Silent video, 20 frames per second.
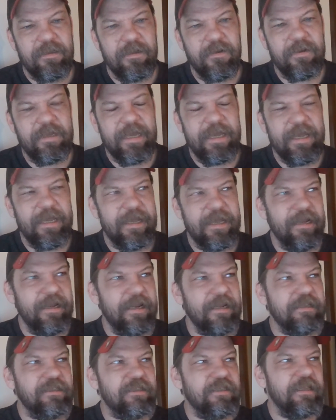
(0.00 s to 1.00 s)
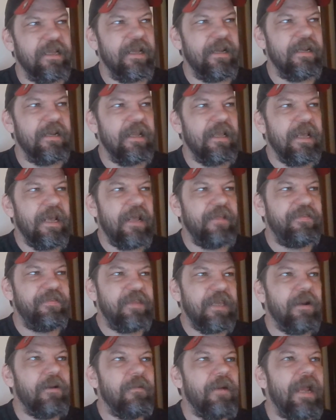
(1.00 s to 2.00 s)
Okay, and
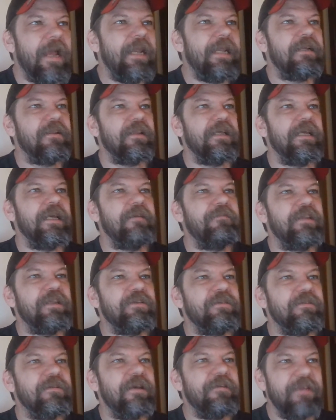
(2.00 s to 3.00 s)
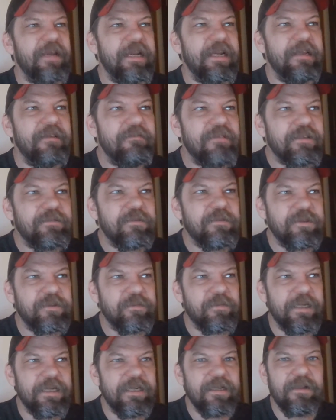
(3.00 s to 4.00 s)
theoretically, if any of this was
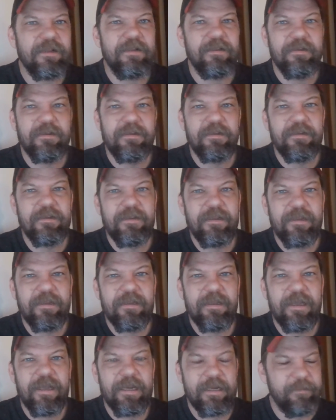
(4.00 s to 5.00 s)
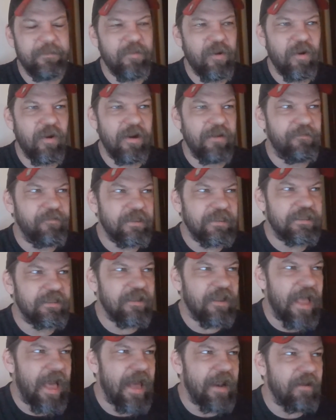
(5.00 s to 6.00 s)
real anymore, if we
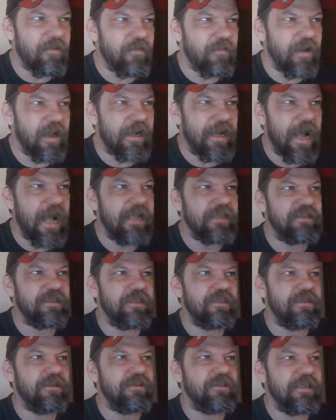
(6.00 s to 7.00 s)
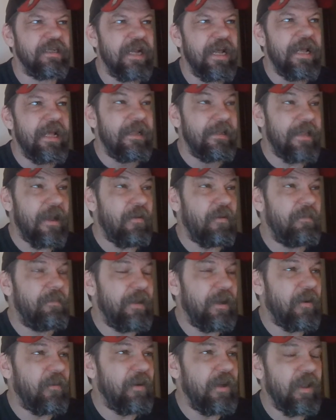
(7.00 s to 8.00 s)
still had a Constitution, that would
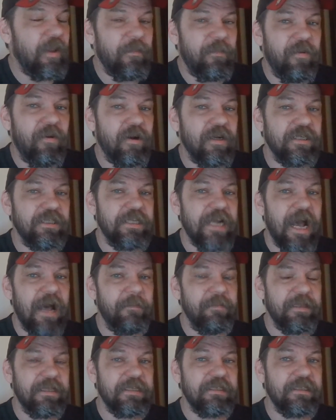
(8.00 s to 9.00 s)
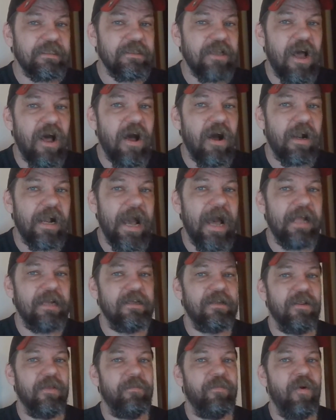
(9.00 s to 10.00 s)
be a real important job. But this has all gotten
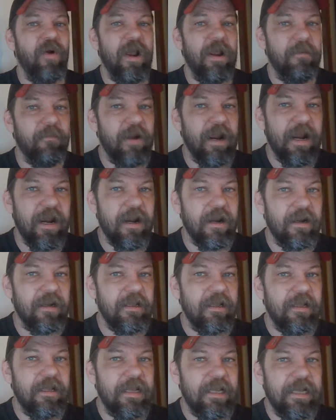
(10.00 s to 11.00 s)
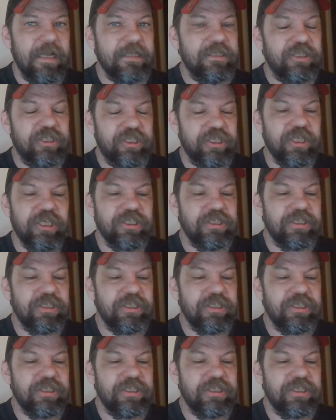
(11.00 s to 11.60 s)
to the point where it's